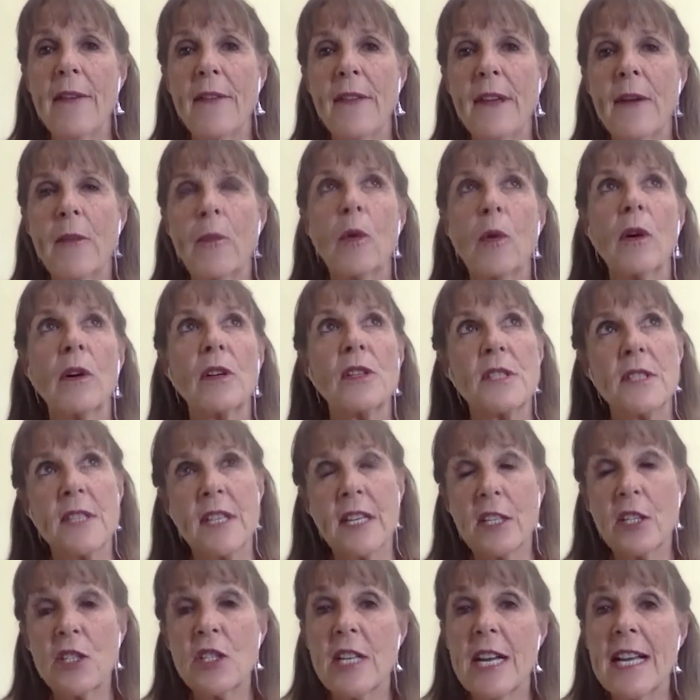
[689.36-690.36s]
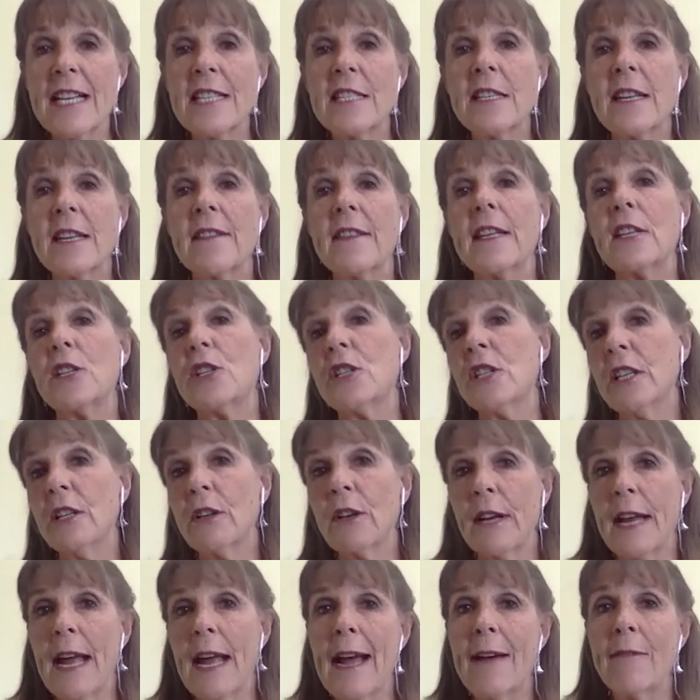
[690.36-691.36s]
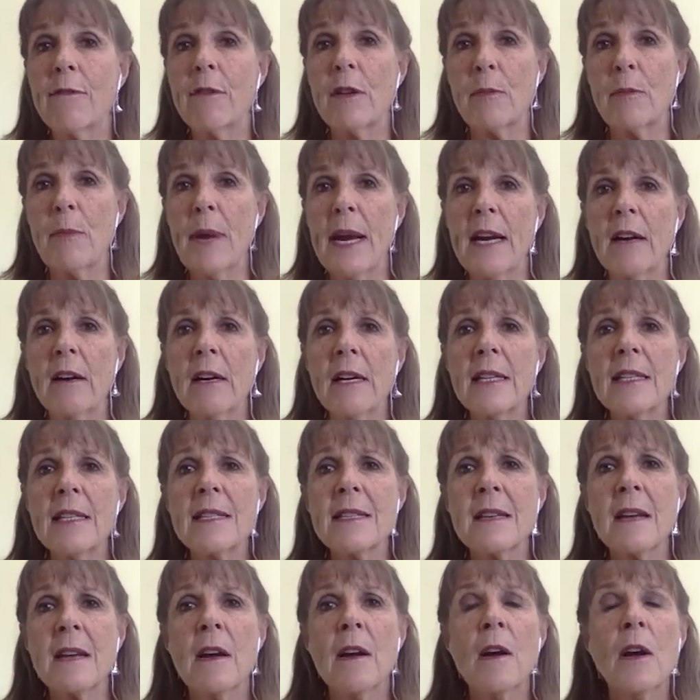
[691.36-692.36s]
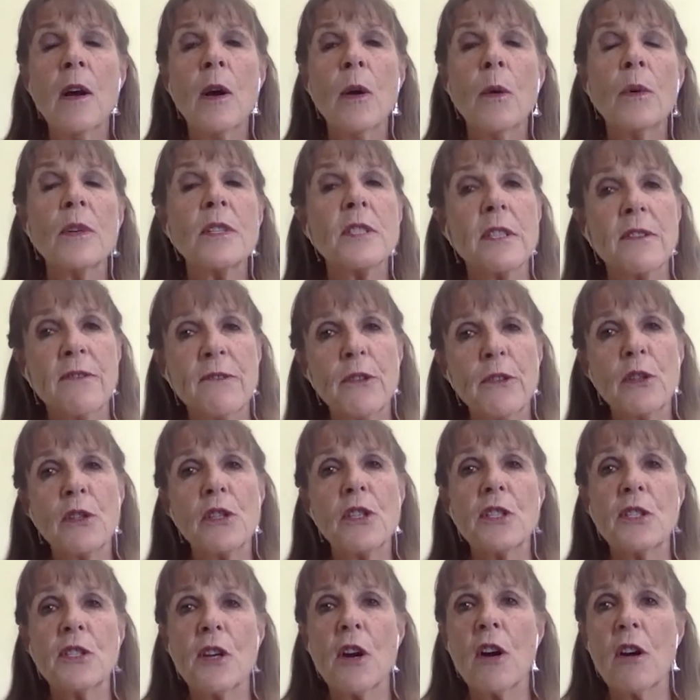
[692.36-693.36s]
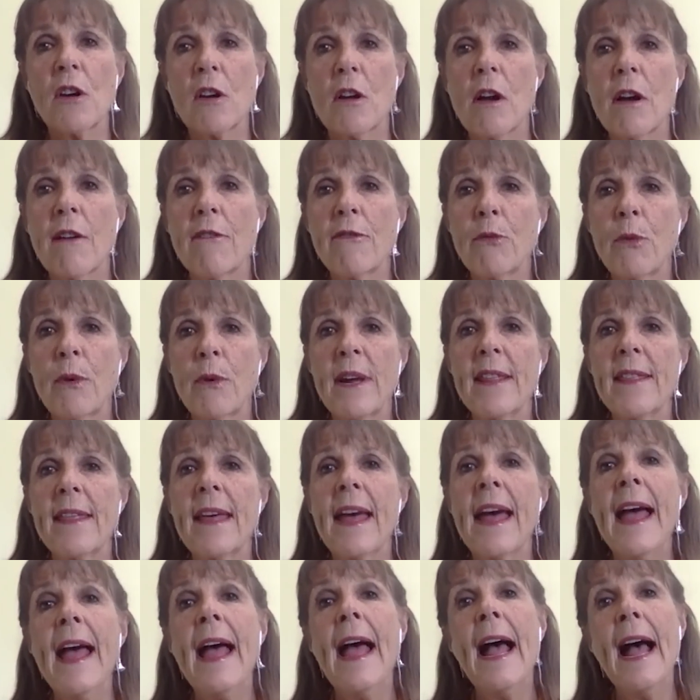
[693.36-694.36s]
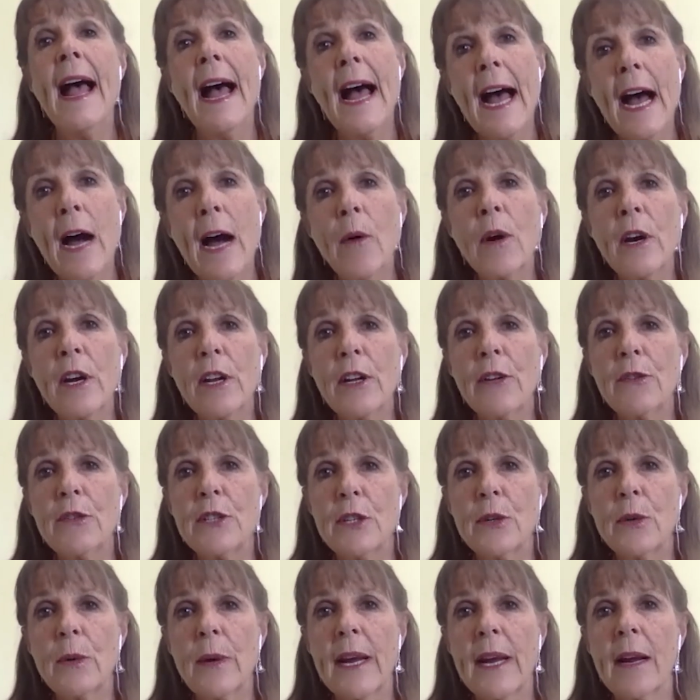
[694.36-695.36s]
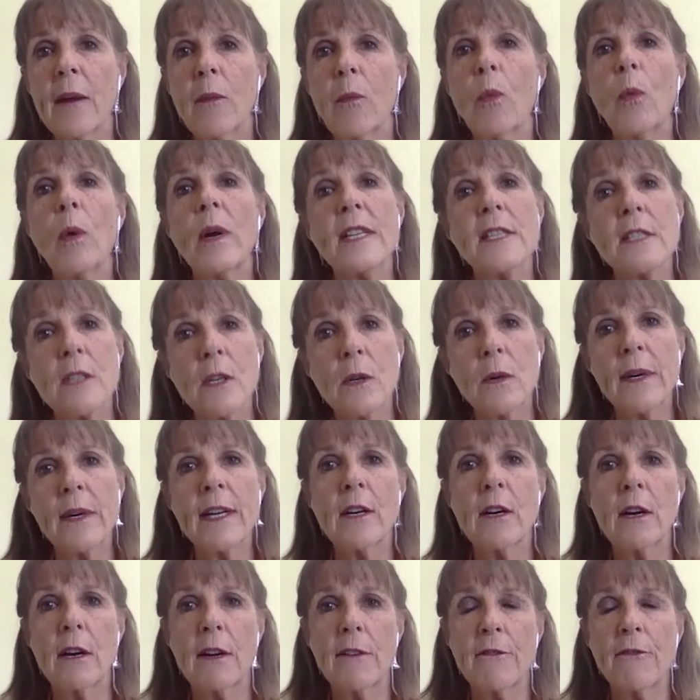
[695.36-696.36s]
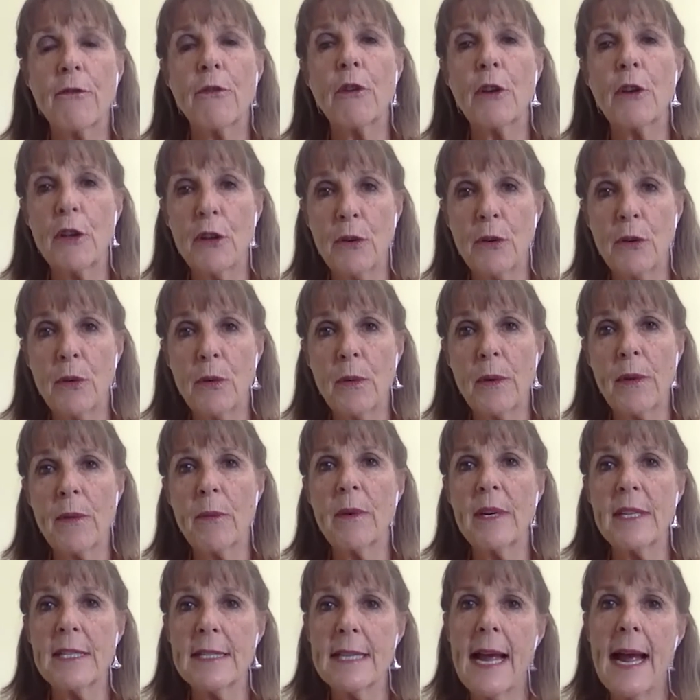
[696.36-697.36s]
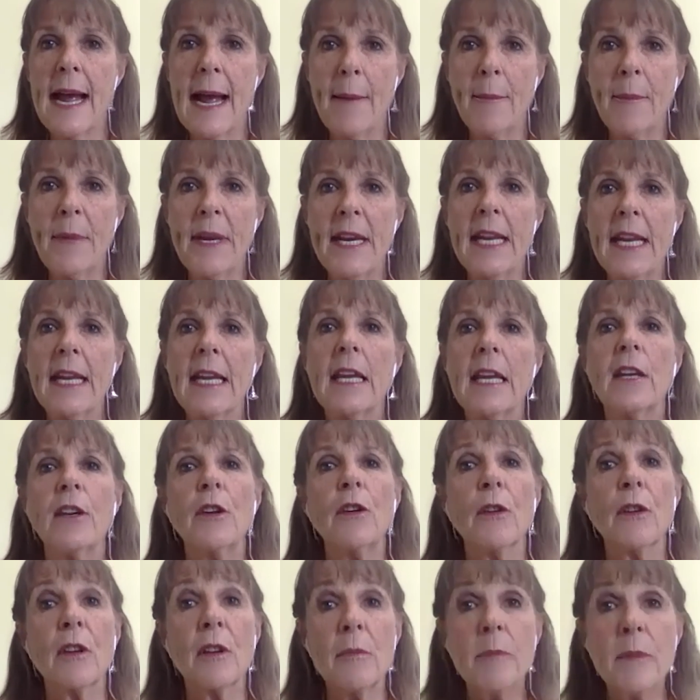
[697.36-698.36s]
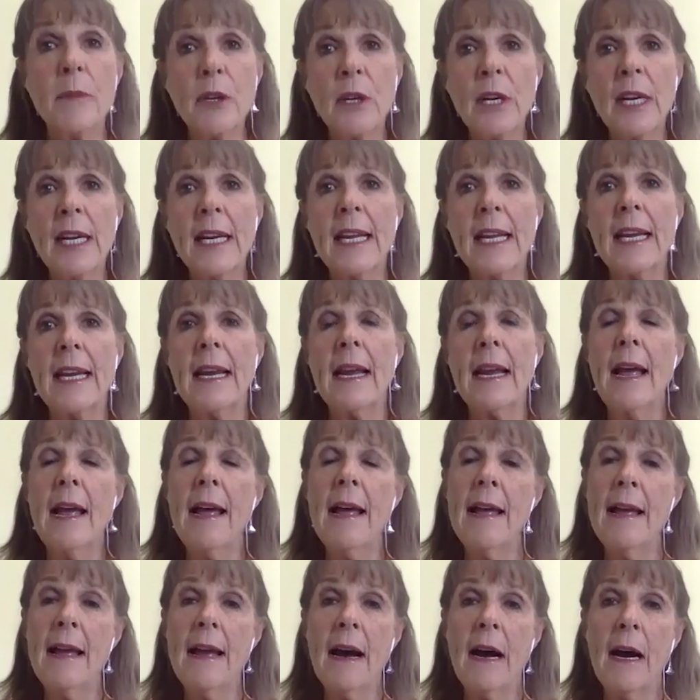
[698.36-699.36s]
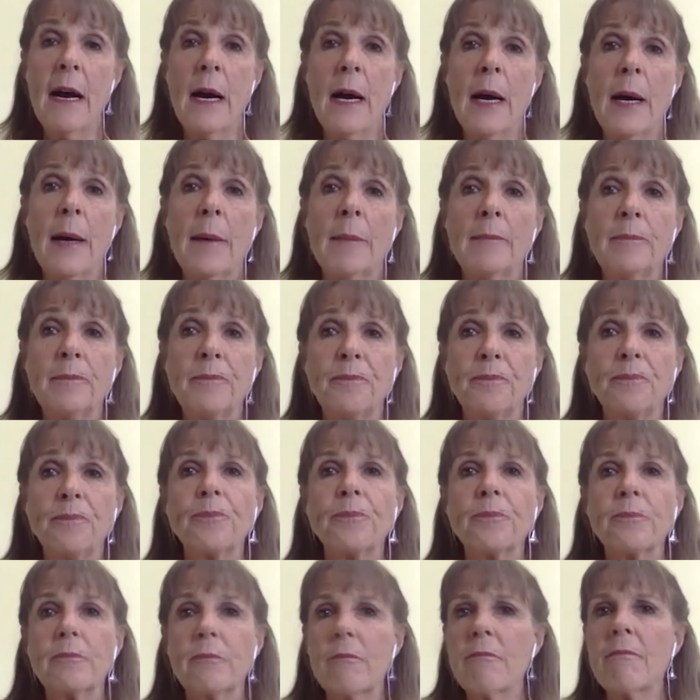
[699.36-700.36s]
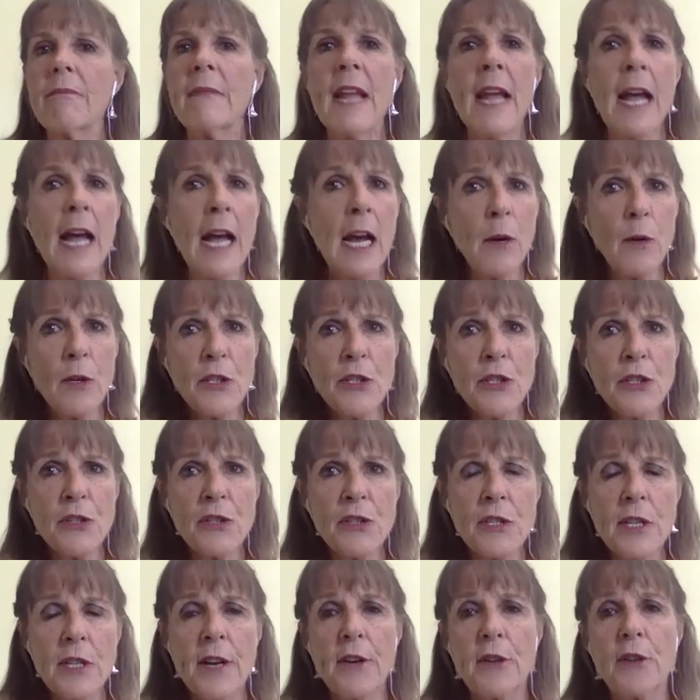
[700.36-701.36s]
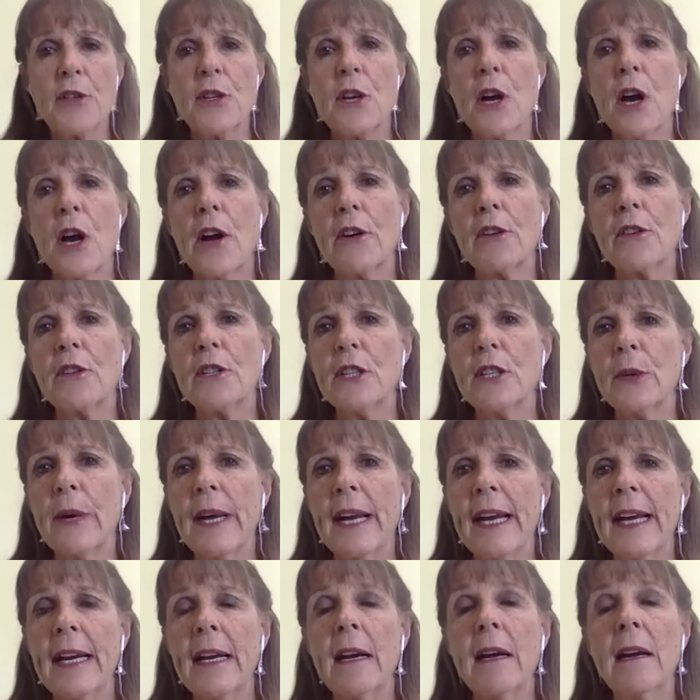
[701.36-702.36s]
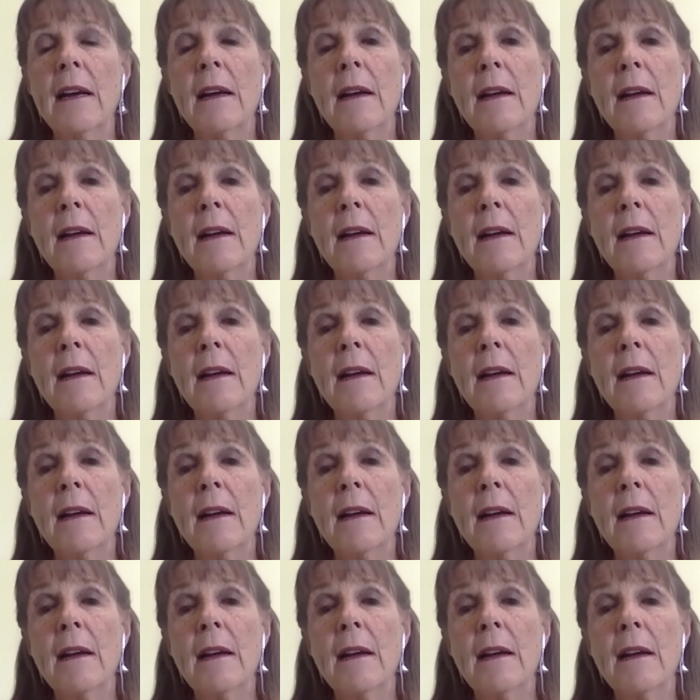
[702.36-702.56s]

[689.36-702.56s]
were suggested that she could have with parents was to first start off with, how are you doing? What's going on for you with what's happening in your community? How is your son or daughter doing?